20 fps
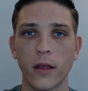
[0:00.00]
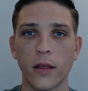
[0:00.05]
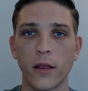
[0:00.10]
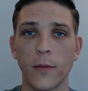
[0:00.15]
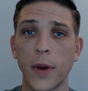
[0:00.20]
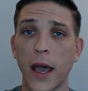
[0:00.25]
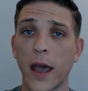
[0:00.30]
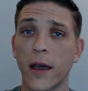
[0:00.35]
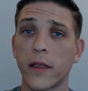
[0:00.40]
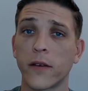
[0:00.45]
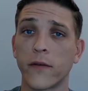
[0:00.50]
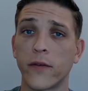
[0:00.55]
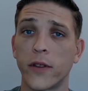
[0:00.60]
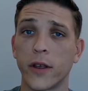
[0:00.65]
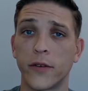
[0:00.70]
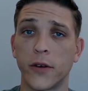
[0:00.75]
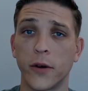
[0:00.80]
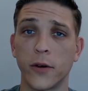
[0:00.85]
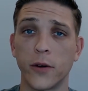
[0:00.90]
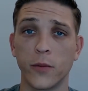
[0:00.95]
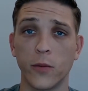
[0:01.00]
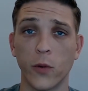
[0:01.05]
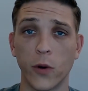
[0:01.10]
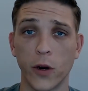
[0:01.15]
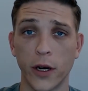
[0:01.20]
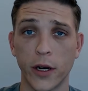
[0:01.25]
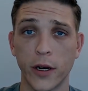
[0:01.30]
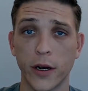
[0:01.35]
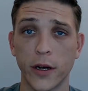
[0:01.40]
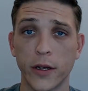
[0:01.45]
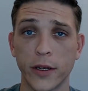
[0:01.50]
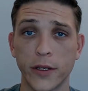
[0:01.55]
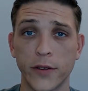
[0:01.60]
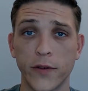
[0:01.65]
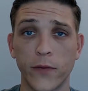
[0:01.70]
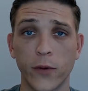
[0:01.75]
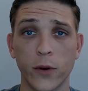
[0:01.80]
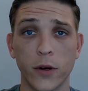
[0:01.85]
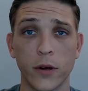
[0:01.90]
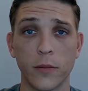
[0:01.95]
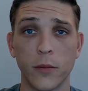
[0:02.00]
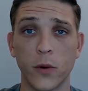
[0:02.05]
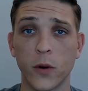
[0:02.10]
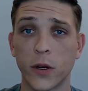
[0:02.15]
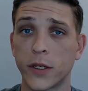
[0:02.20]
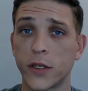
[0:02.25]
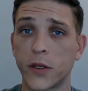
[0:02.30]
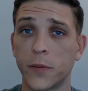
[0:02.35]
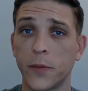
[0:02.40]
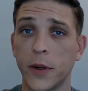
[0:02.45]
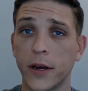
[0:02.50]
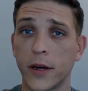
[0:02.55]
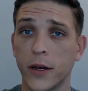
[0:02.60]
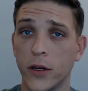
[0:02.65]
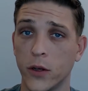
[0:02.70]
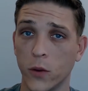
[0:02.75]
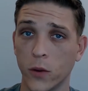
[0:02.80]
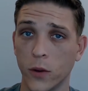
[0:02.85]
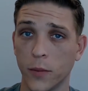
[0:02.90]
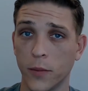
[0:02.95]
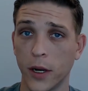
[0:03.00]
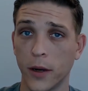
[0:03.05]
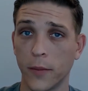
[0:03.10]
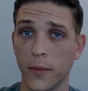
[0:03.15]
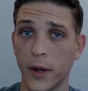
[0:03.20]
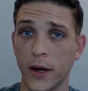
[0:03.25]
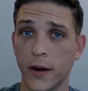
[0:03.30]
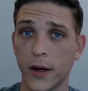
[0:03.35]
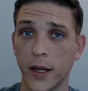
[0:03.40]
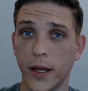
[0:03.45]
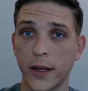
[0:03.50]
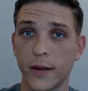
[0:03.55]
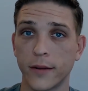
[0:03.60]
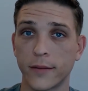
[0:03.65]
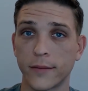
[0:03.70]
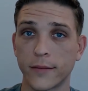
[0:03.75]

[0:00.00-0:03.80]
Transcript: The Path of the Totem Warrior is for a more spiritual barbarian.